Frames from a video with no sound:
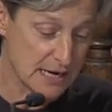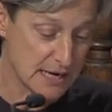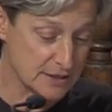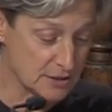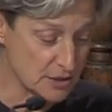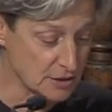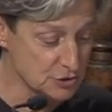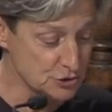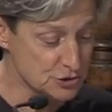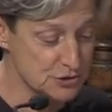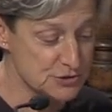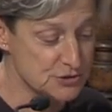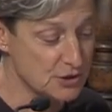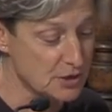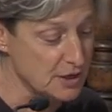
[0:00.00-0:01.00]
and not
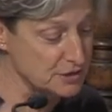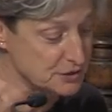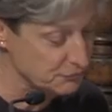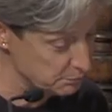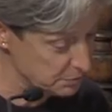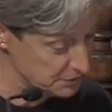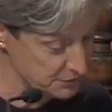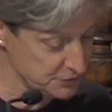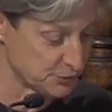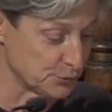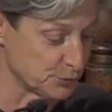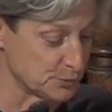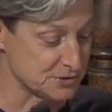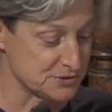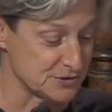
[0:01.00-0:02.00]
just the kind of
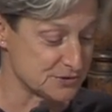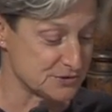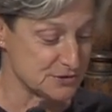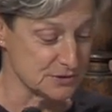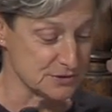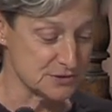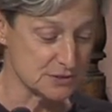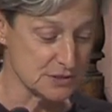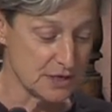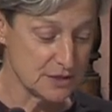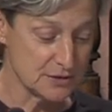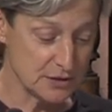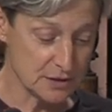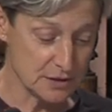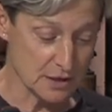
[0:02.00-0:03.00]
political resistance
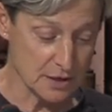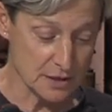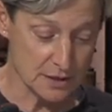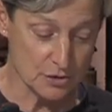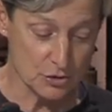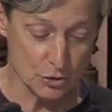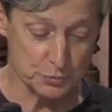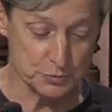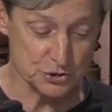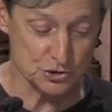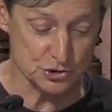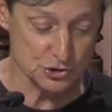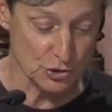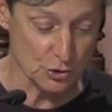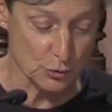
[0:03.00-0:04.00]
that I hope to
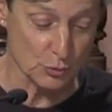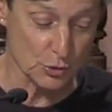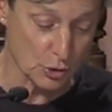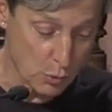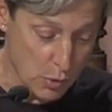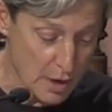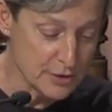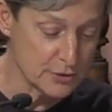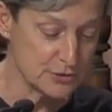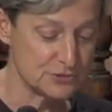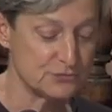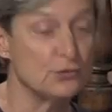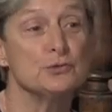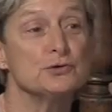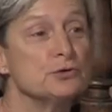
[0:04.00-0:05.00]
show requires
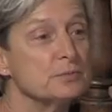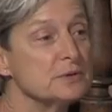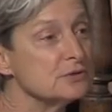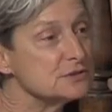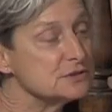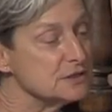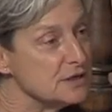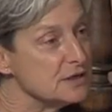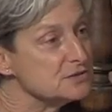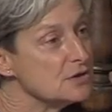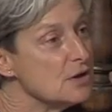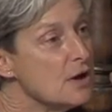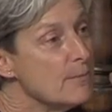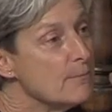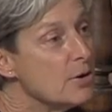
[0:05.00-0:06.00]
vulnerability as
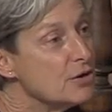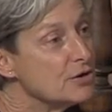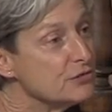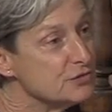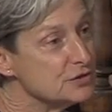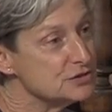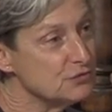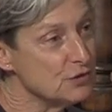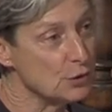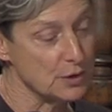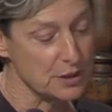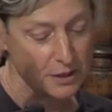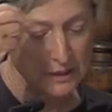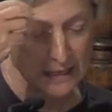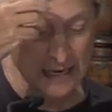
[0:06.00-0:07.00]
part of its
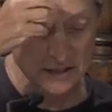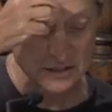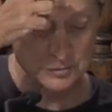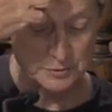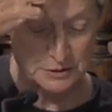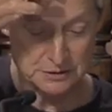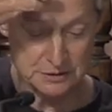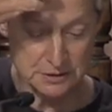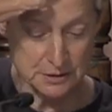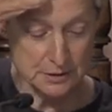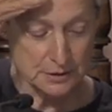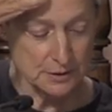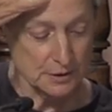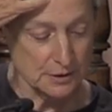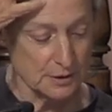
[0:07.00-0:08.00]
very enactment.
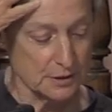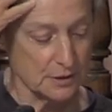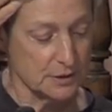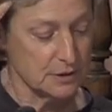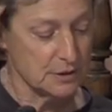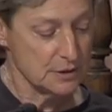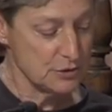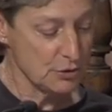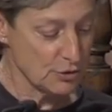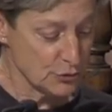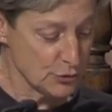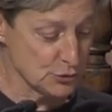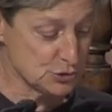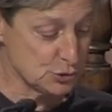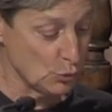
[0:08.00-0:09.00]
There are
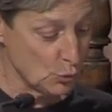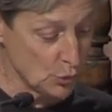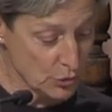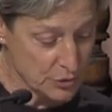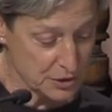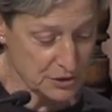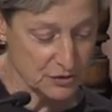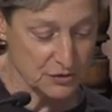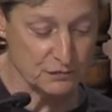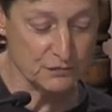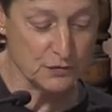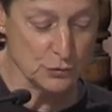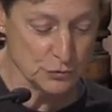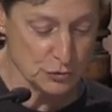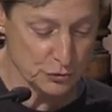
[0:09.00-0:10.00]
those who worry that
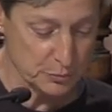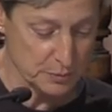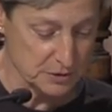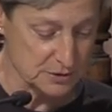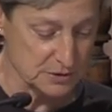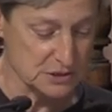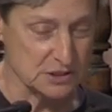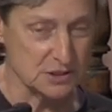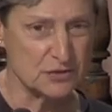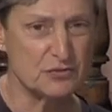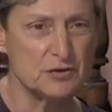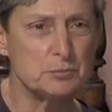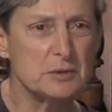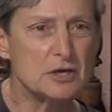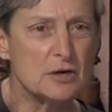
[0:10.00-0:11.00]
vulnerability,
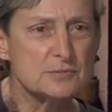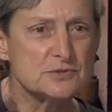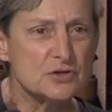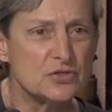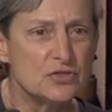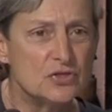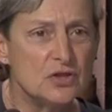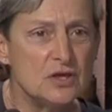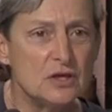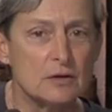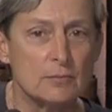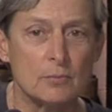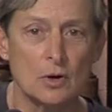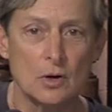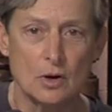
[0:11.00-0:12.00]
if it becomes a
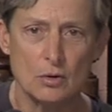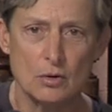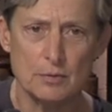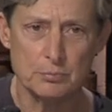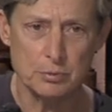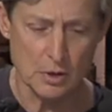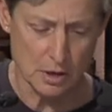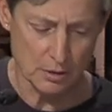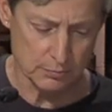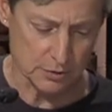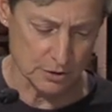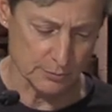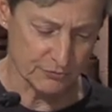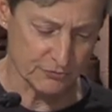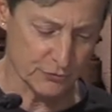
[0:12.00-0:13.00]
theme or a
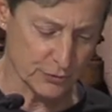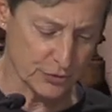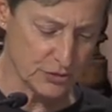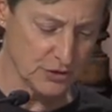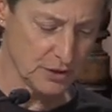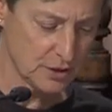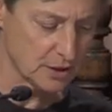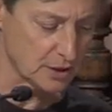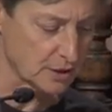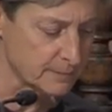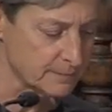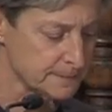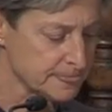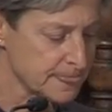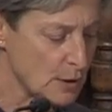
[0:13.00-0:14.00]
problem for
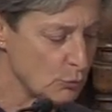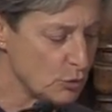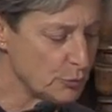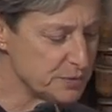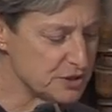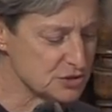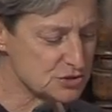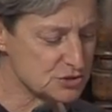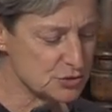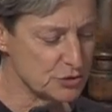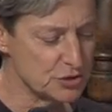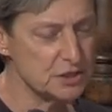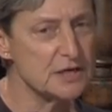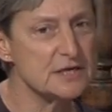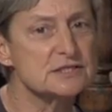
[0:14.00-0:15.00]
thinking, will be
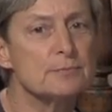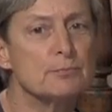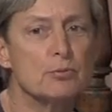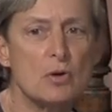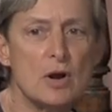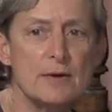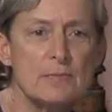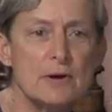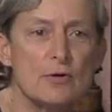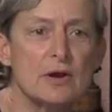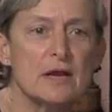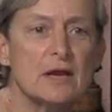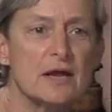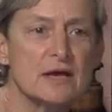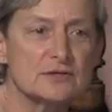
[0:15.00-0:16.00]
asserted as a
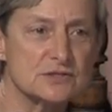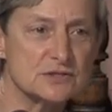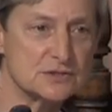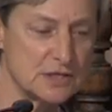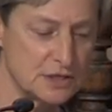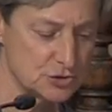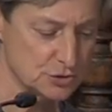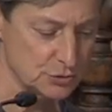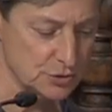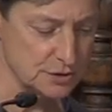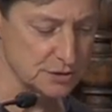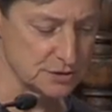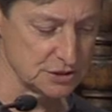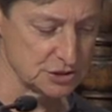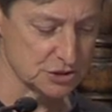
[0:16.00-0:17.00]
primary existential
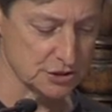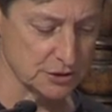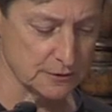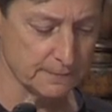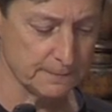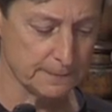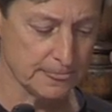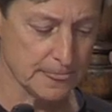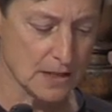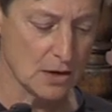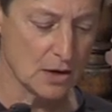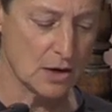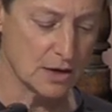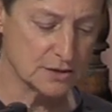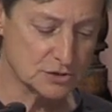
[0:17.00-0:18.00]
condition,
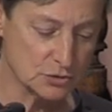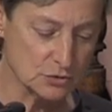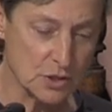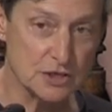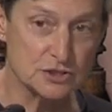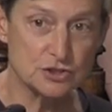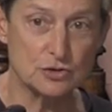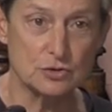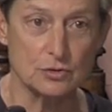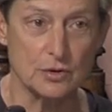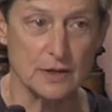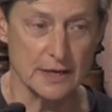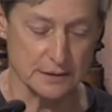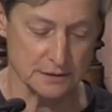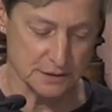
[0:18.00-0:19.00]

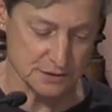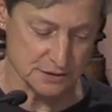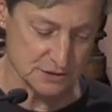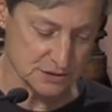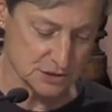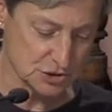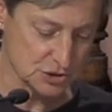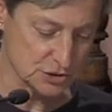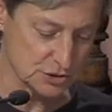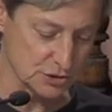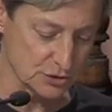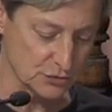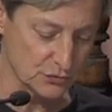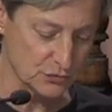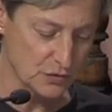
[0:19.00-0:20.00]
ontological and
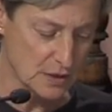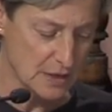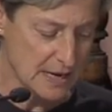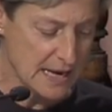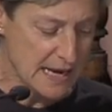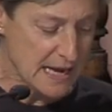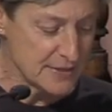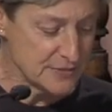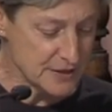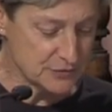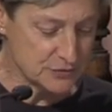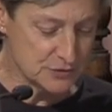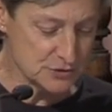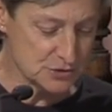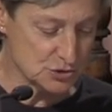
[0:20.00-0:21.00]
constitutive, and
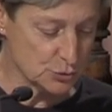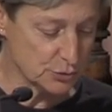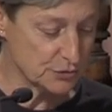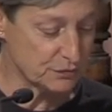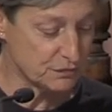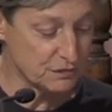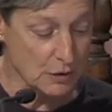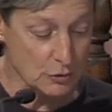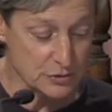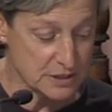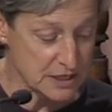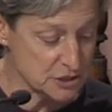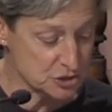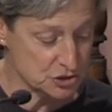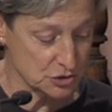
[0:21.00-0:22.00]
that this sort of
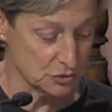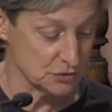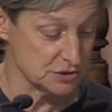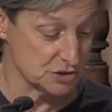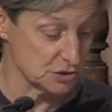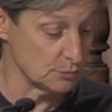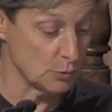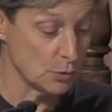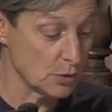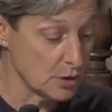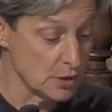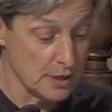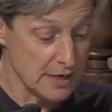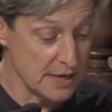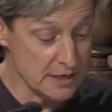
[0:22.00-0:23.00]
foundationalism or
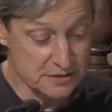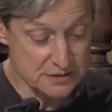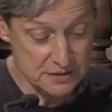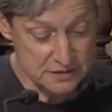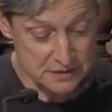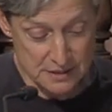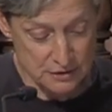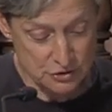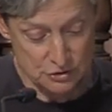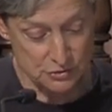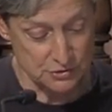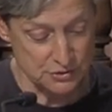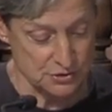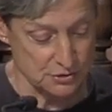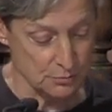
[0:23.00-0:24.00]

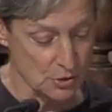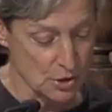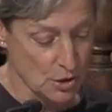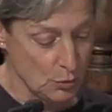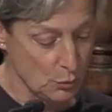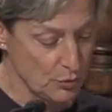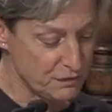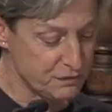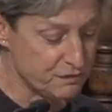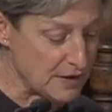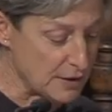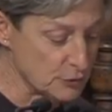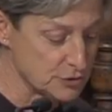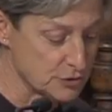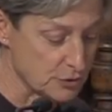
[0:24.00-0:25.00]
existentialism will
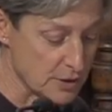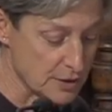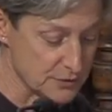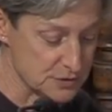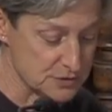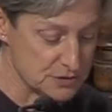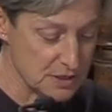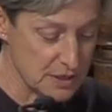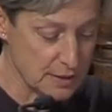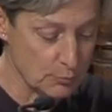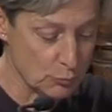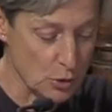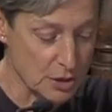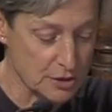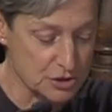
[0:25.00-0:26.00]
founder on the
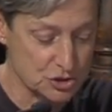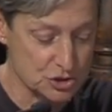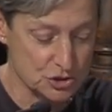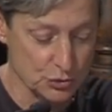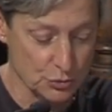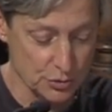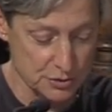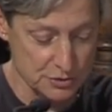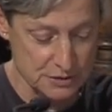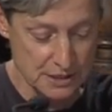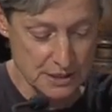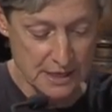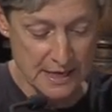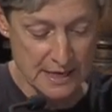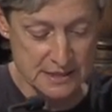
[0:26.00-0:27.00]
same rocky shores
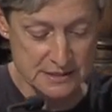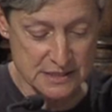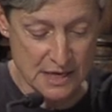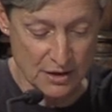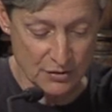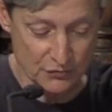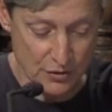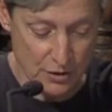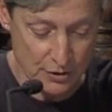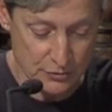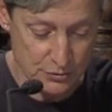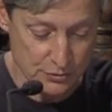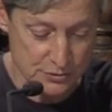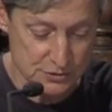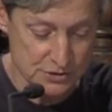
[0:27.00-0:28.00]
as have
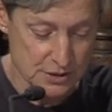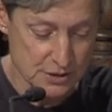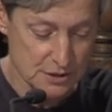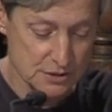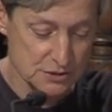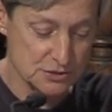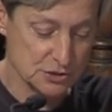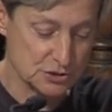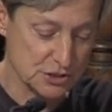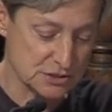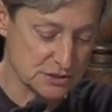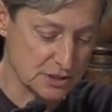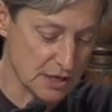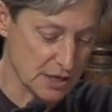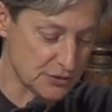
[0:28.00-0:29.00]
others, such
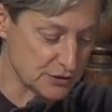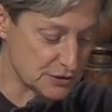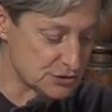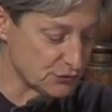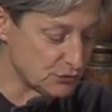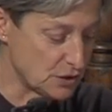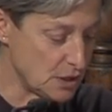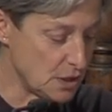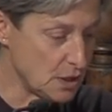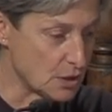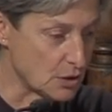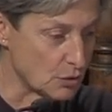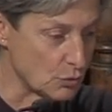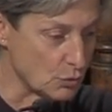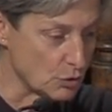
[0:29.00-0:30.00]
as the ethics of
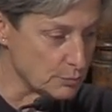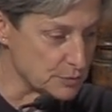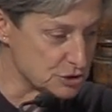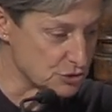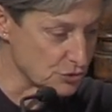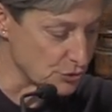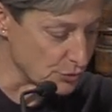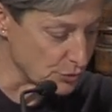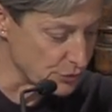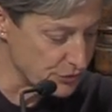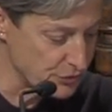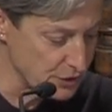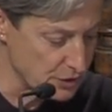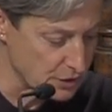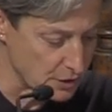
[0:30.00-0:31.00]
care or maternal
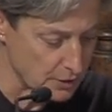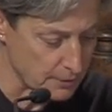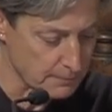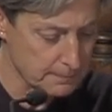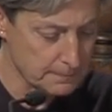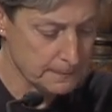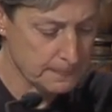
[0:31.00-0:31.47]
thinking.